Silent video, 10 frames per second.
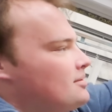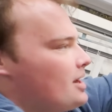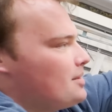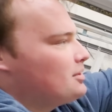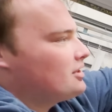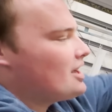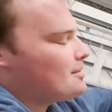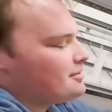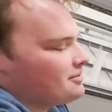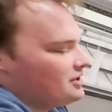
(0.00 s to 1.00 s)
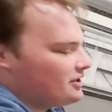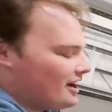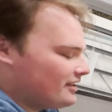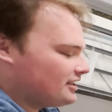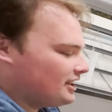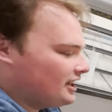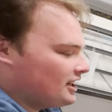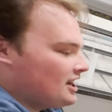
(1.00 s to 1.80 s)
able to grab it from the driver's seat.